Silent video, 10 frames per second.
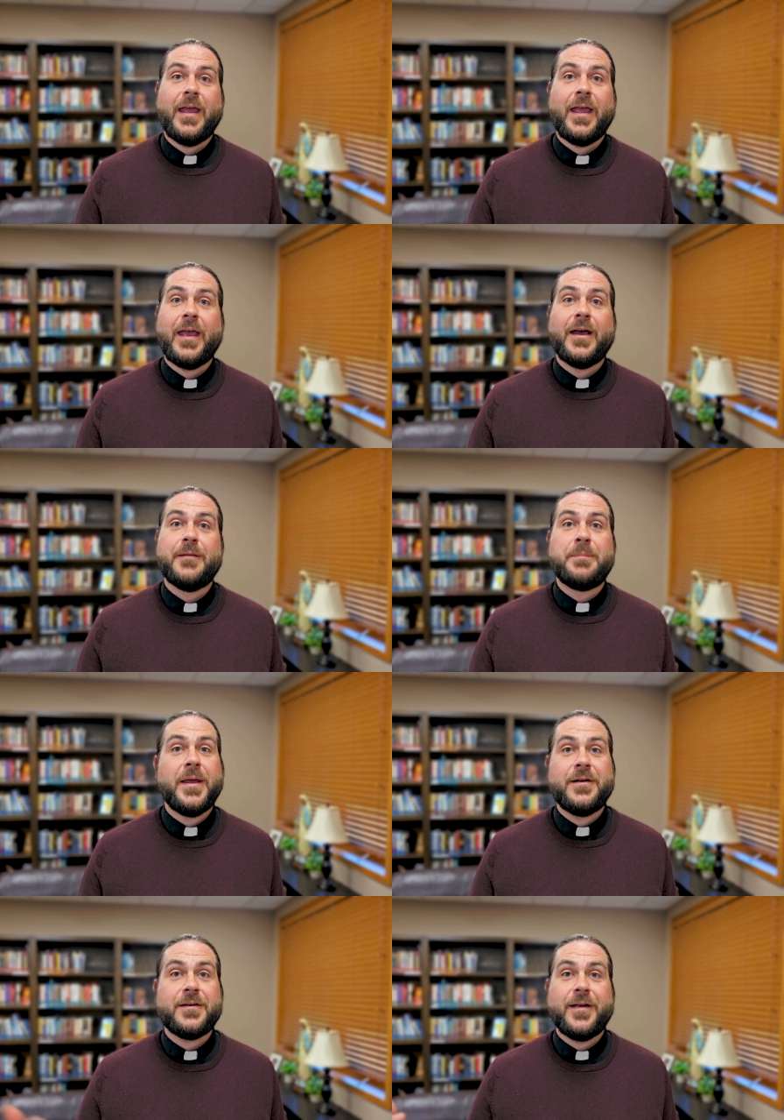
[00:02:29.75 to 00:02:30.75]
And
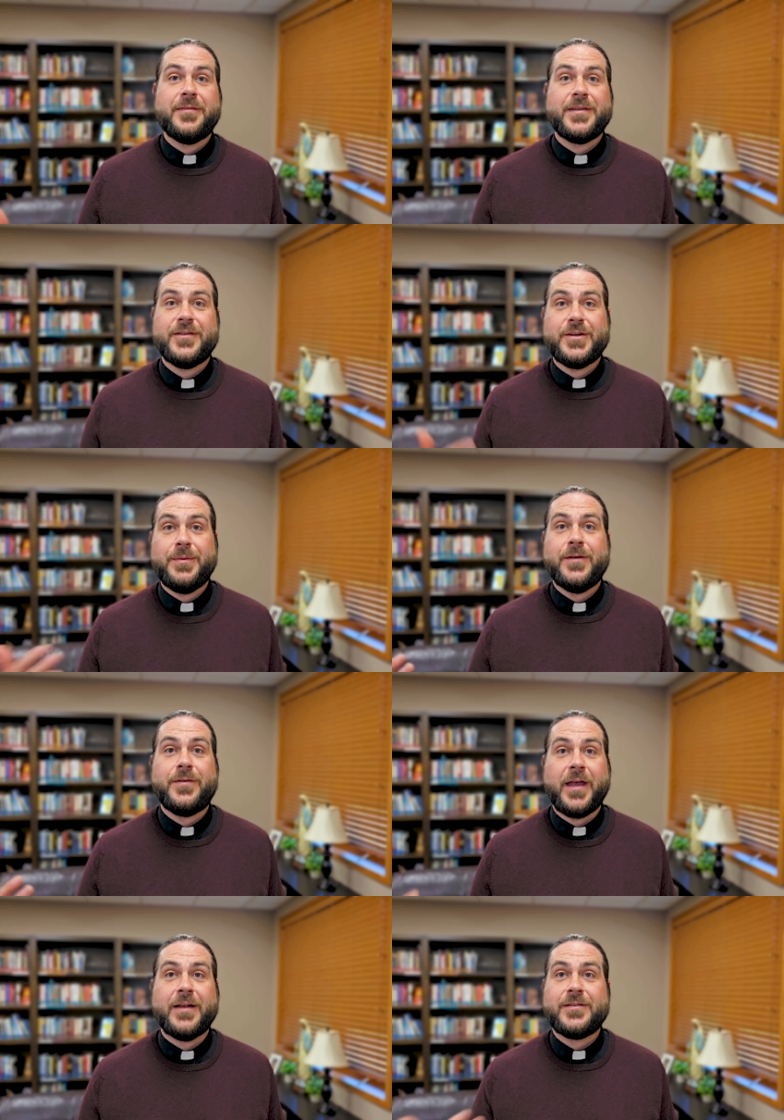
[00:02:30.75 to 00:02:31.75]
Peter gives such a
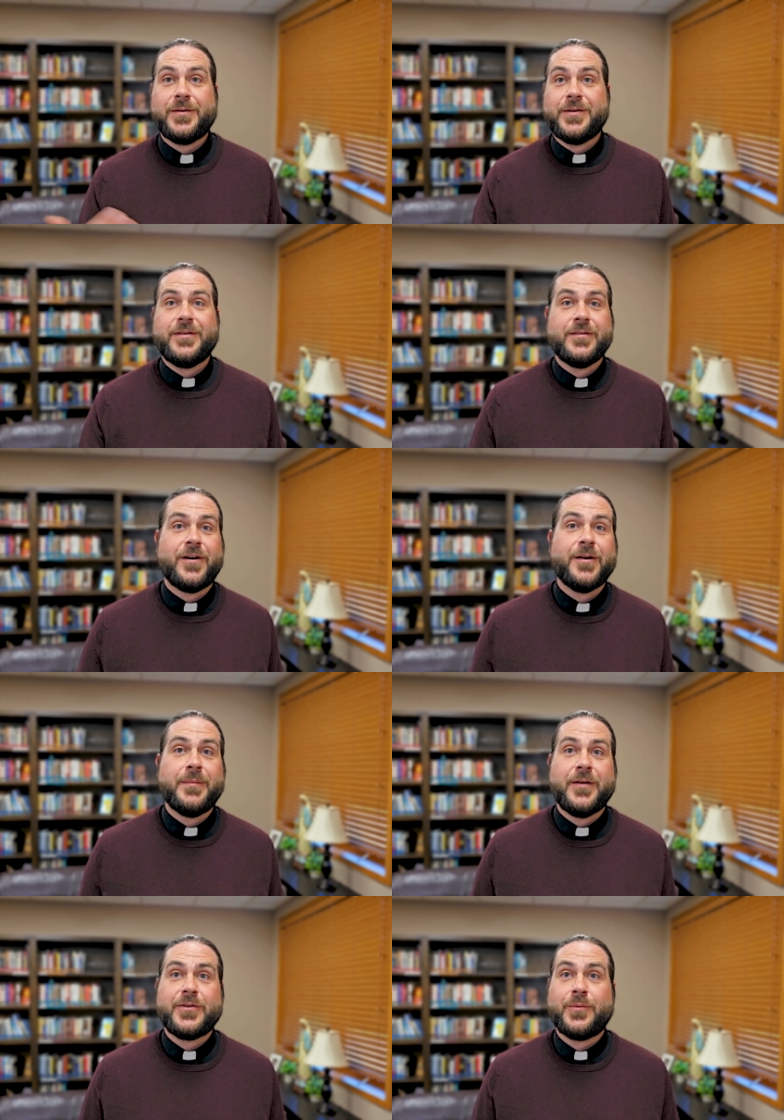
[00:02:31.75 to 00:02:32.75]
beautiful answer, which is our
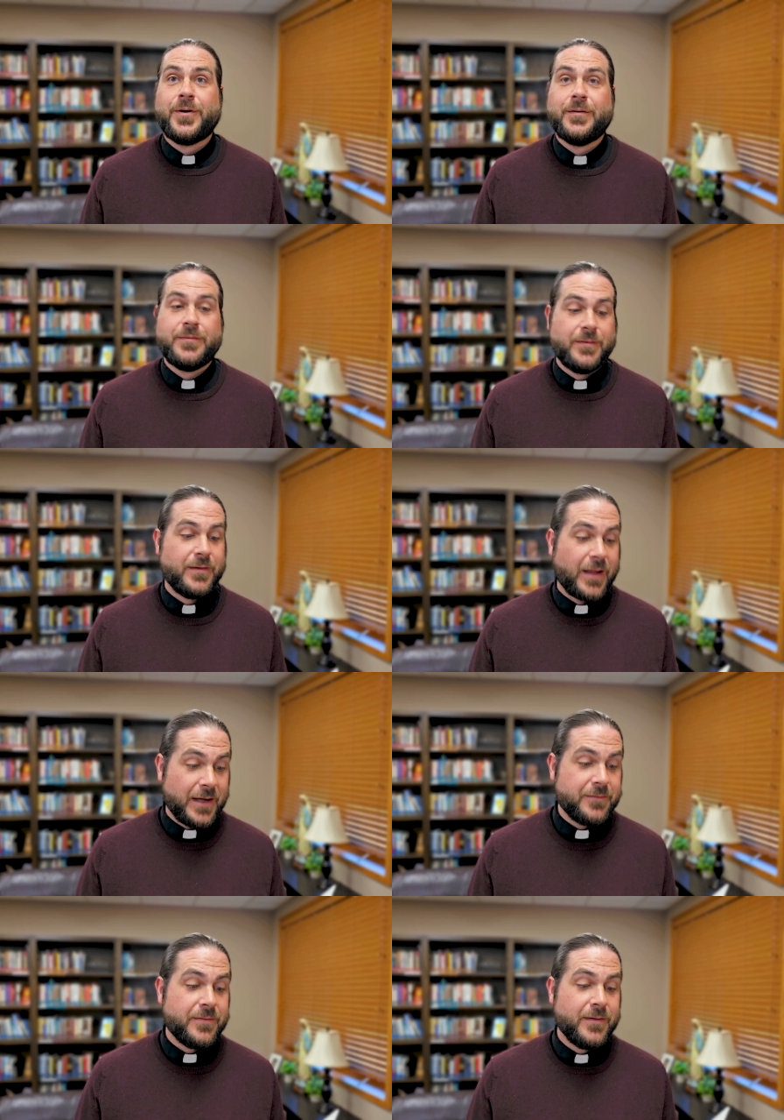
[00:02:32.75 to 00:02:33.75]
month's word of
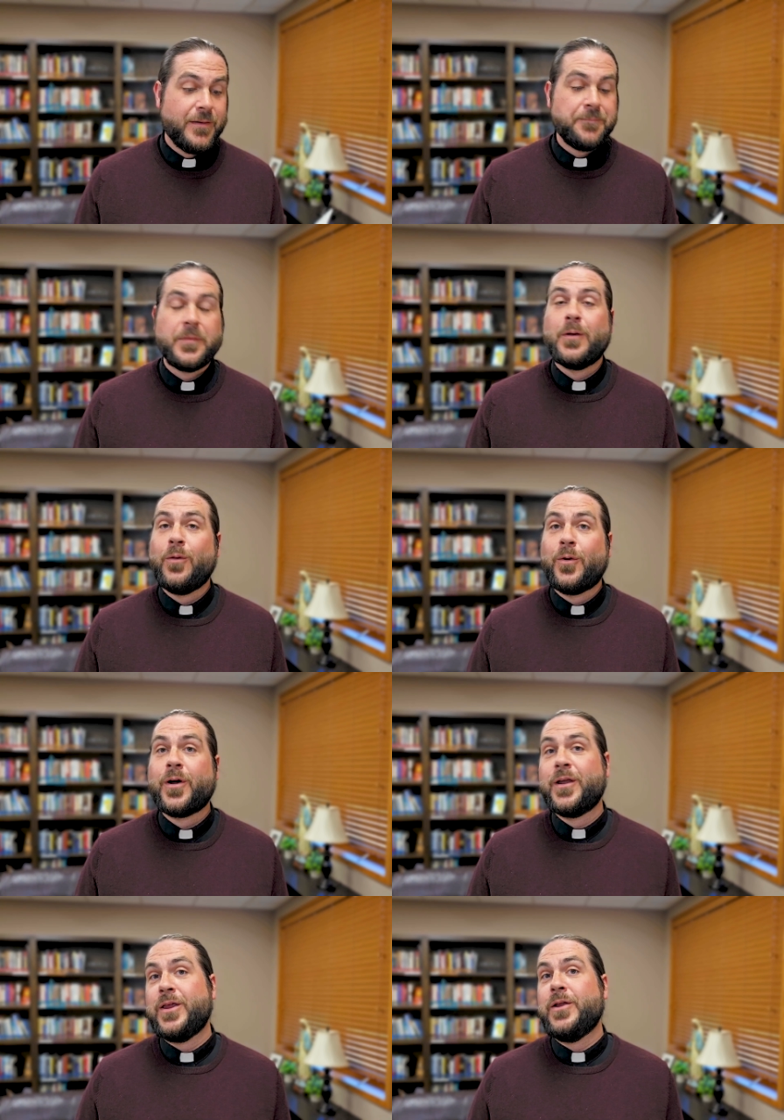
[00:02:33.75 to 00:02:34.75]
life.
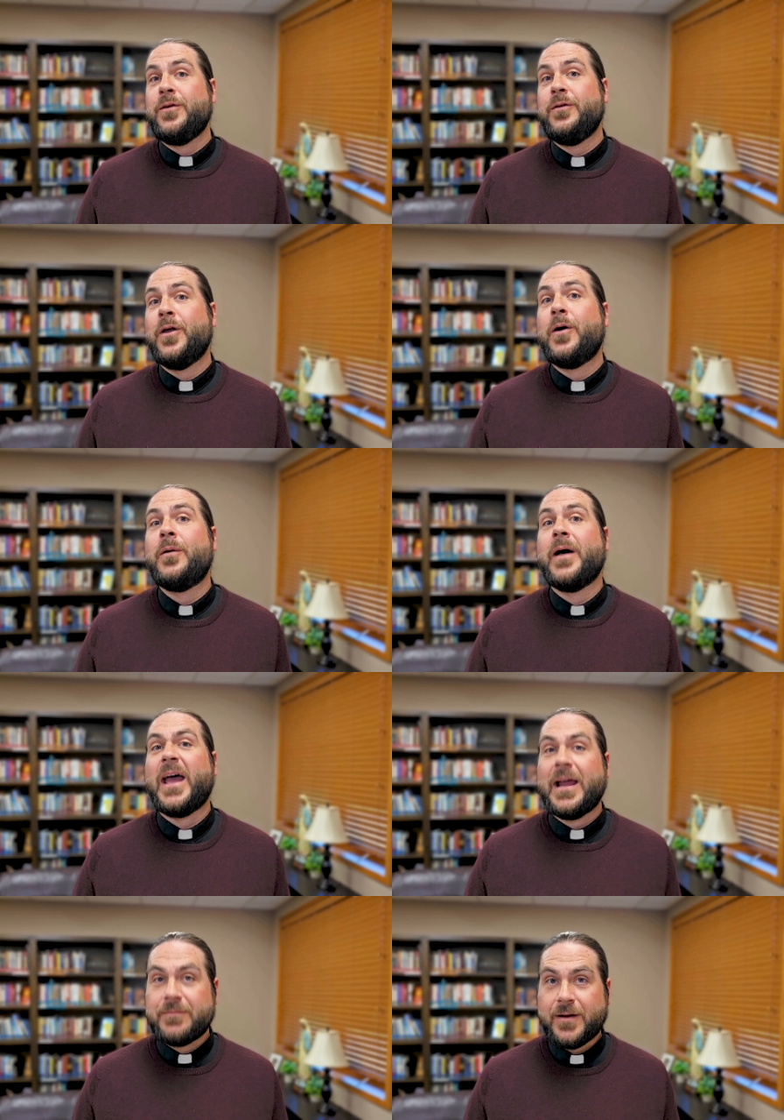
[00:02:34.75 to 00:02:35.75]
Lord, you know
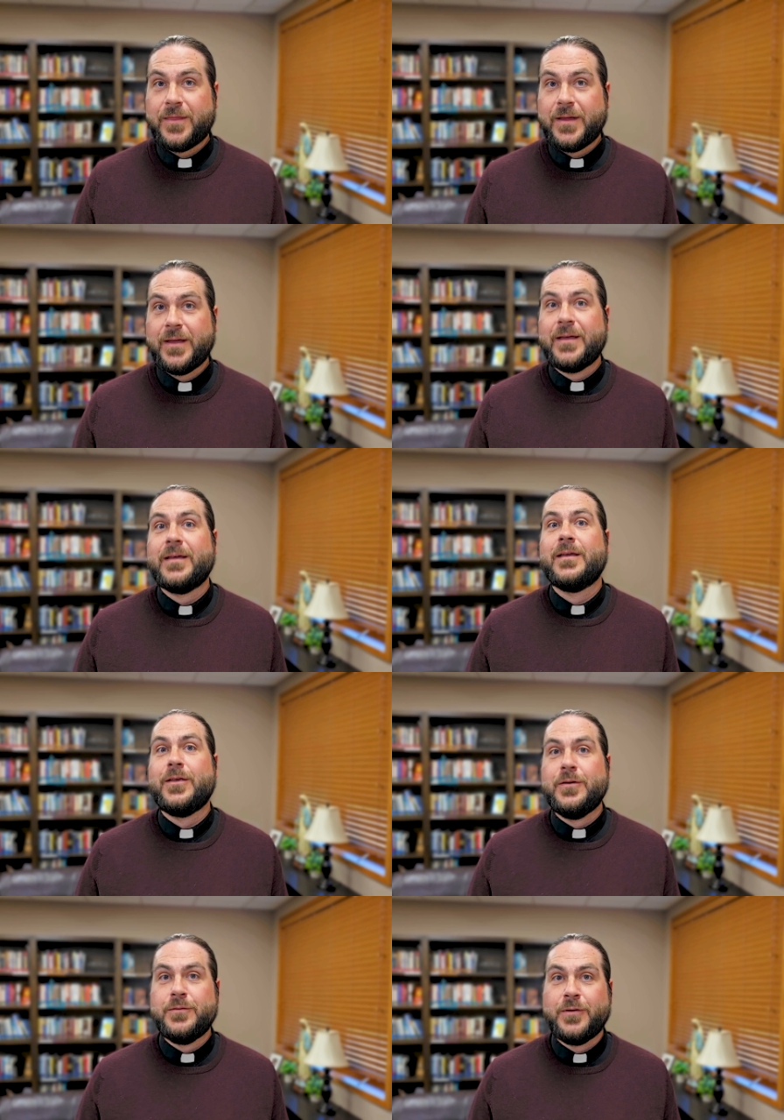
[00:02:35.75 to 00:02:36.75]
everything.
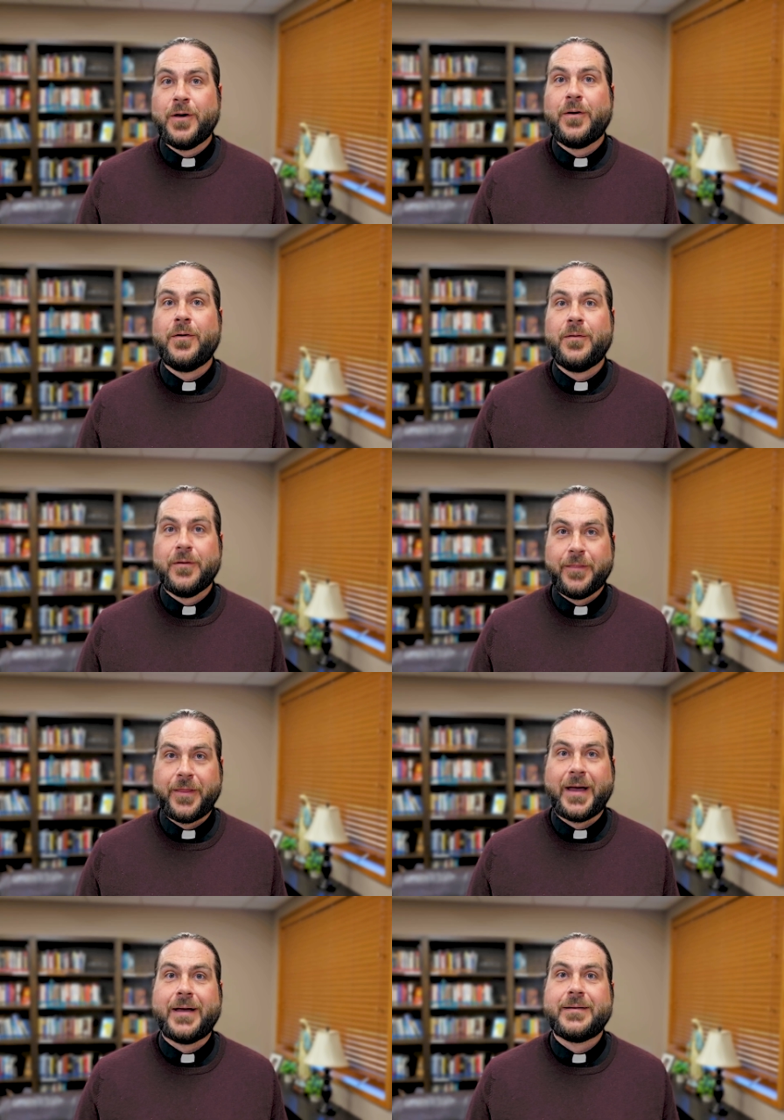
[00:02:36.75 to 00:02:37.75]
You know
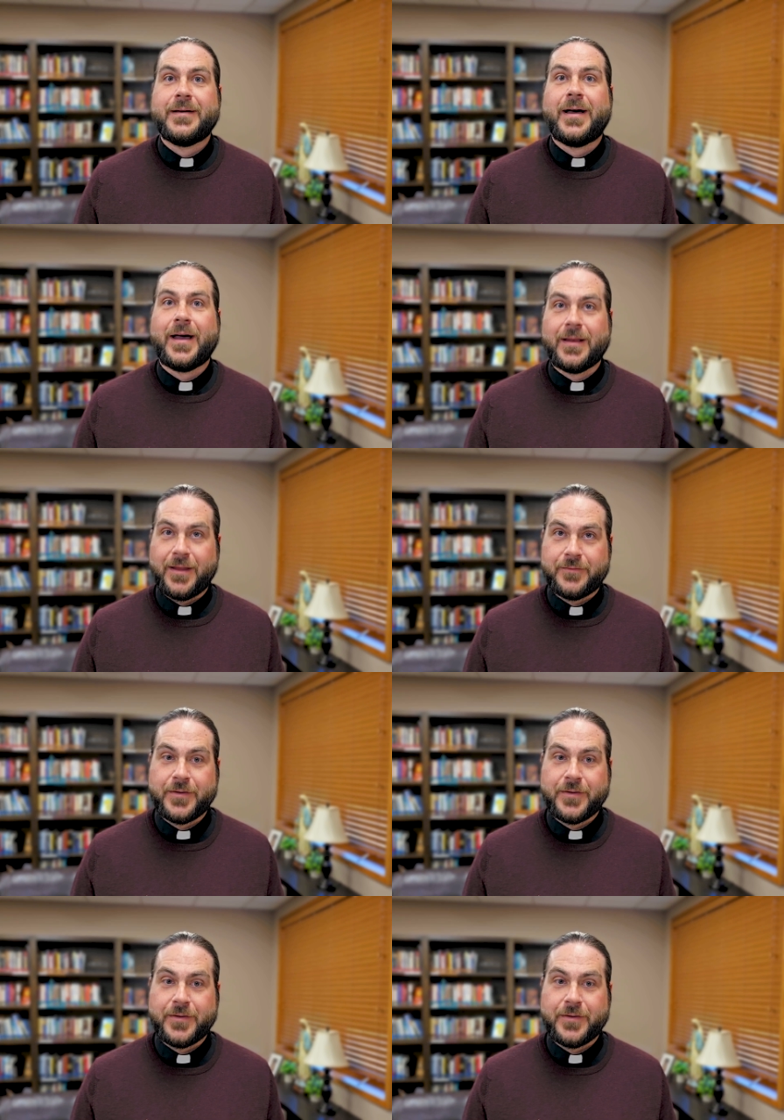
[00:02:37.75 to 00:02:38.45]
that I love you.